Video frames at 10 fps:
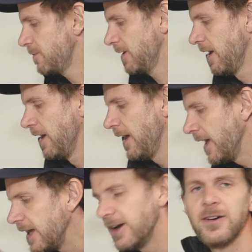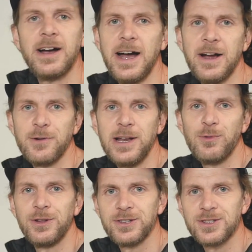but here I really
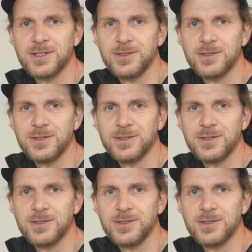wanted just